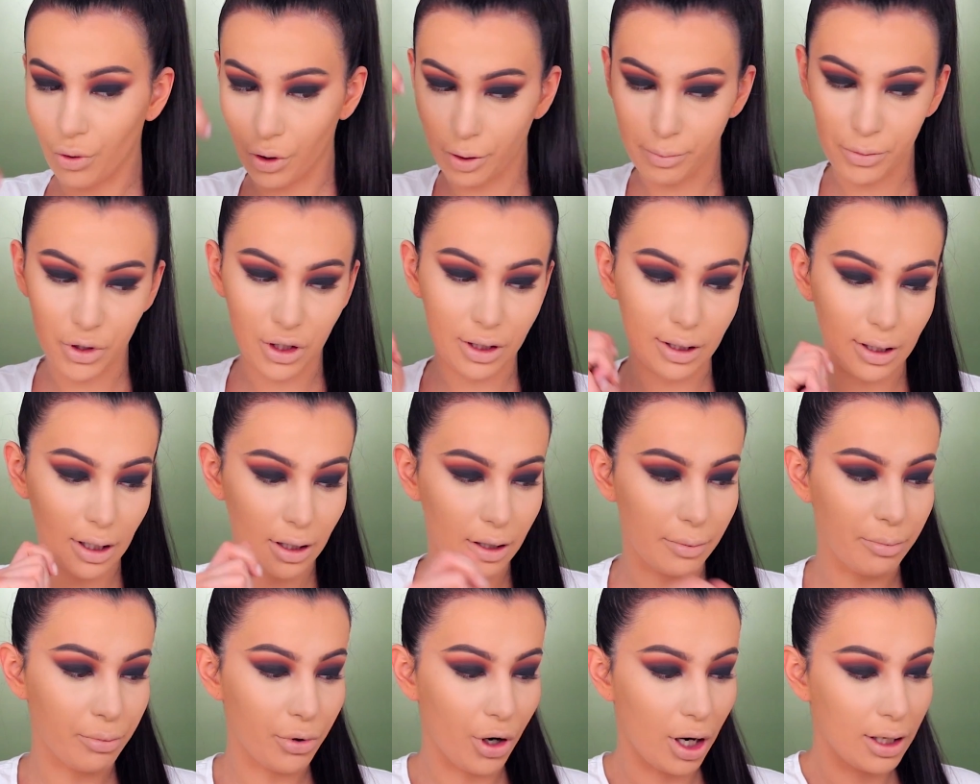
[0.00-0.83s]
I'm just gonna
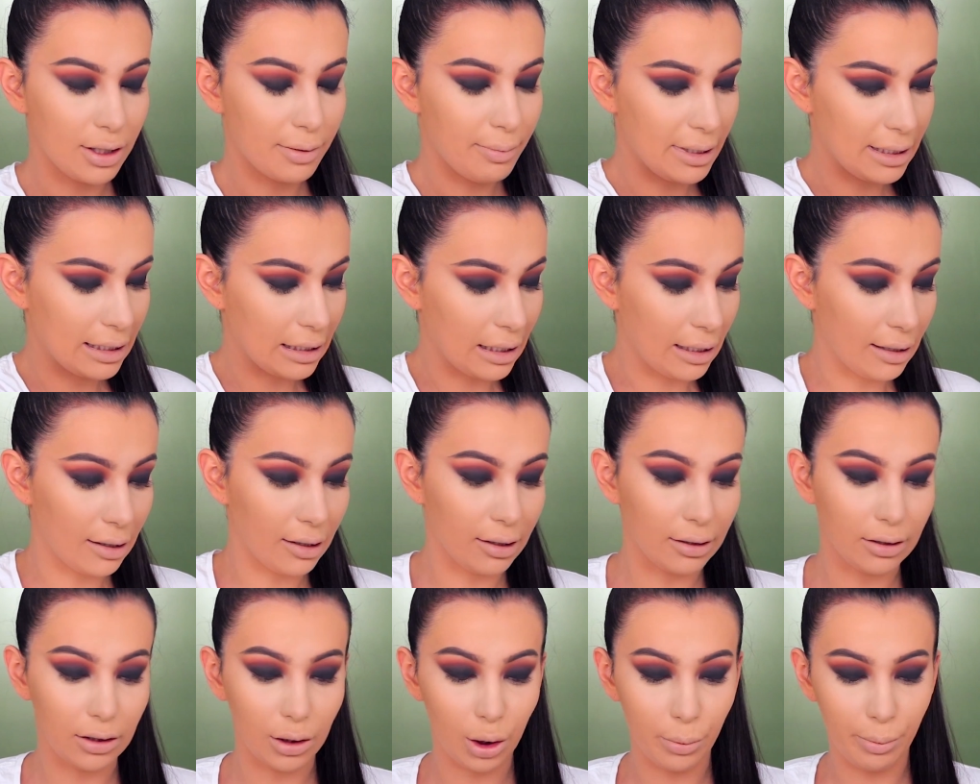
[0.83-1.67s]
bronze my skin a
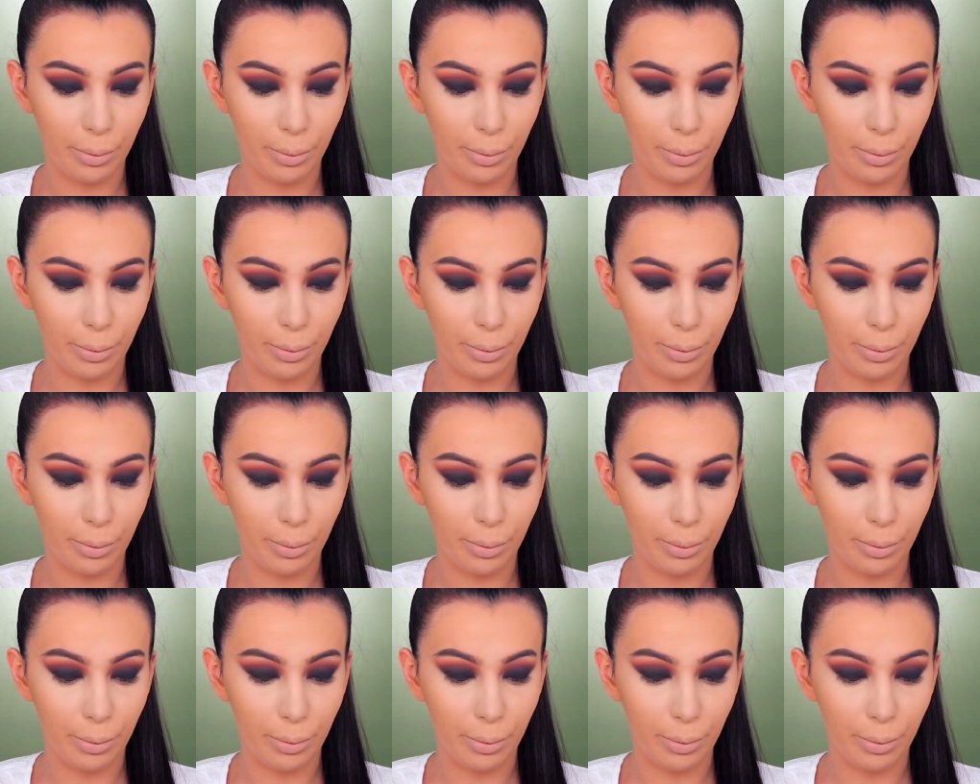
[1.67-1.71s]
little